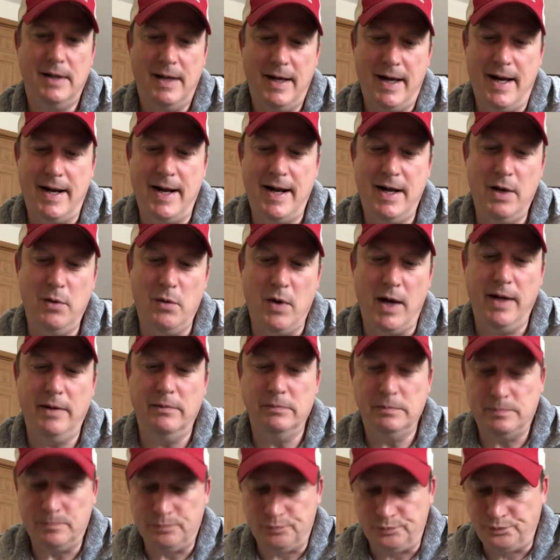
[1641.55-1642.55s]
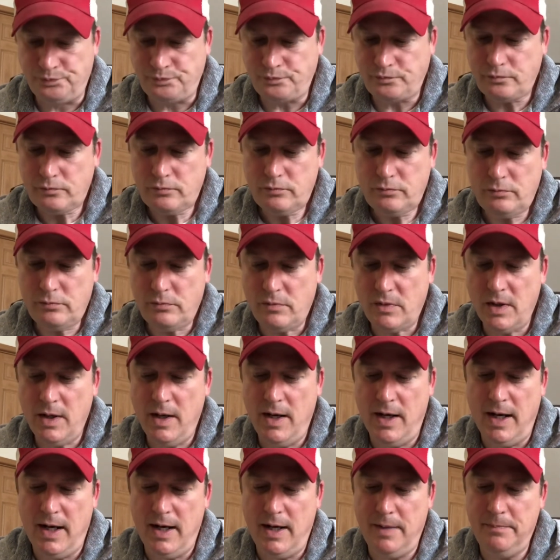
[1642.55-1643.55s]
At any rate,
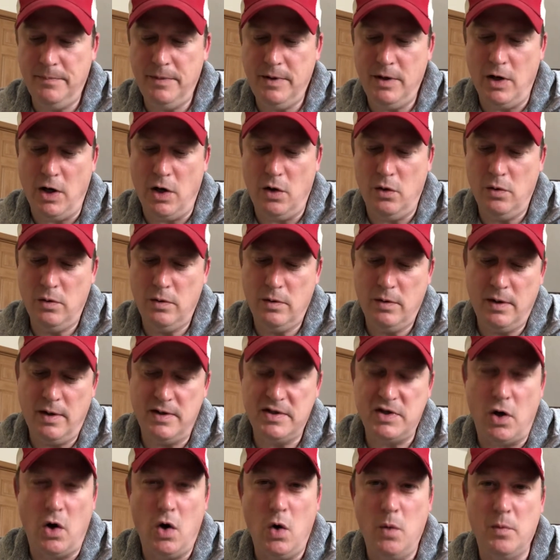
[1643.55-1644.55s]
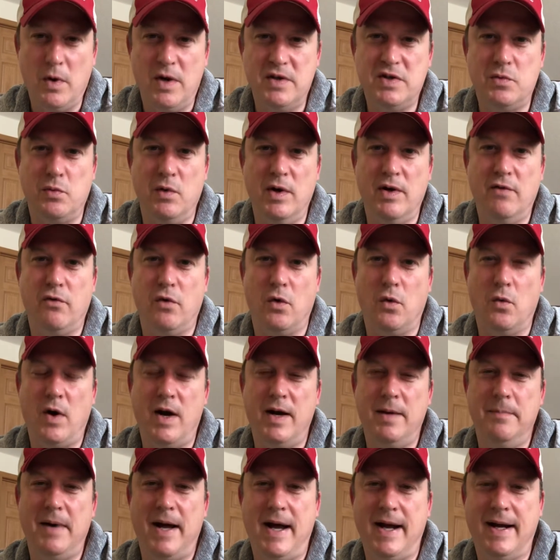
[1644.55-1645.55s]
it's a home run swing for a
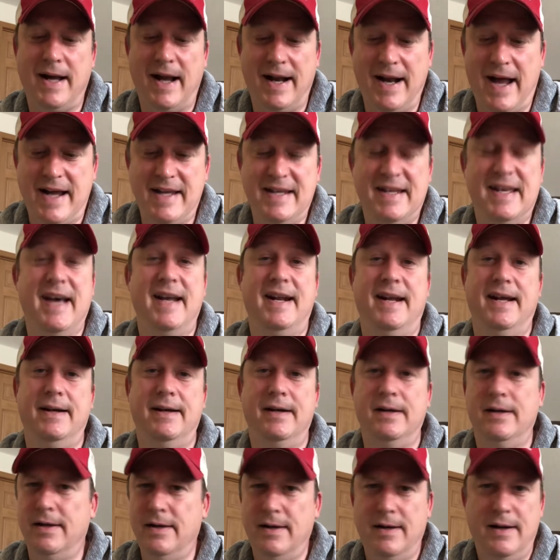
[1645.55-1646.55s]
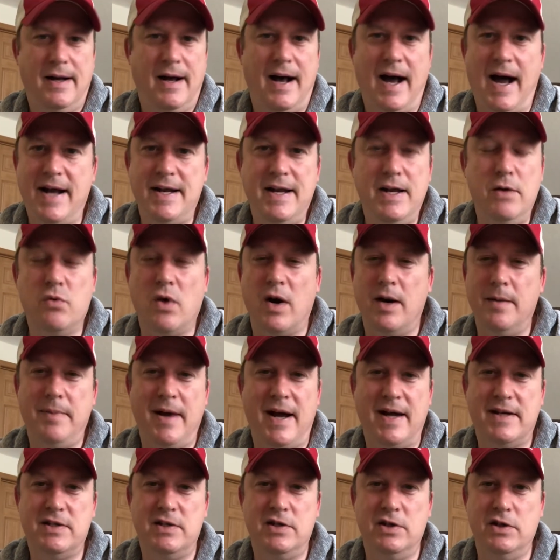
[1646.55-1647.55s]
running back, and I get it. I need running
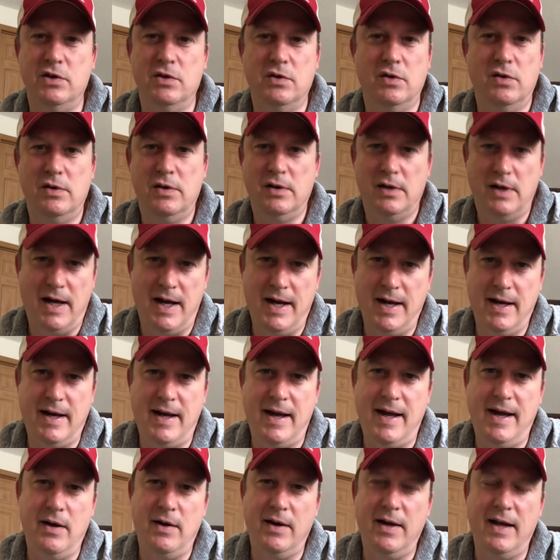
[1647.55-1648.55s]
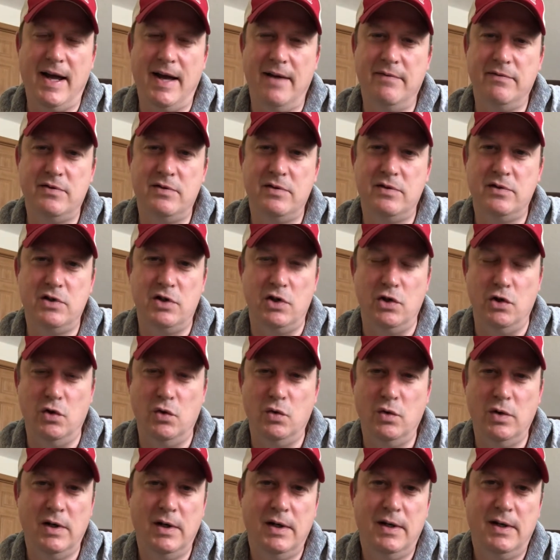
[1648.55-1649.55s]
backs too. I only have
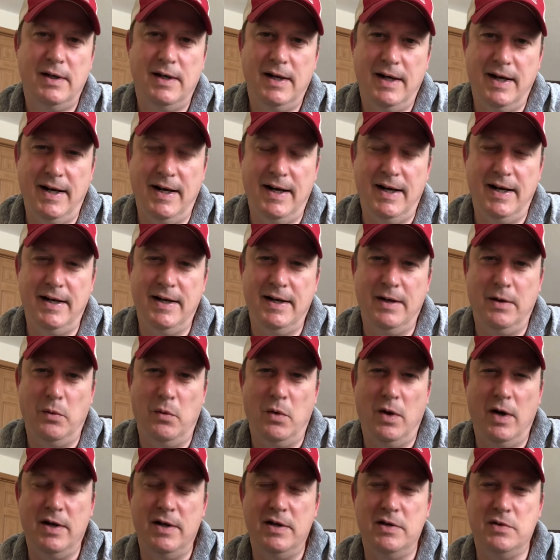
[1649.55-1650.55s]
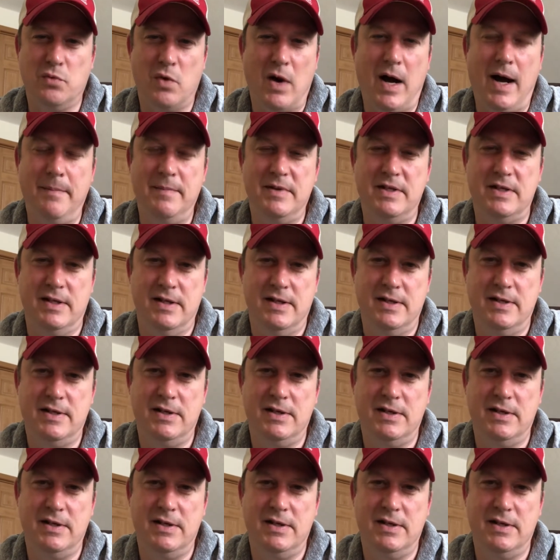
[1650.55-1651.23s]
2, and one is Robinson.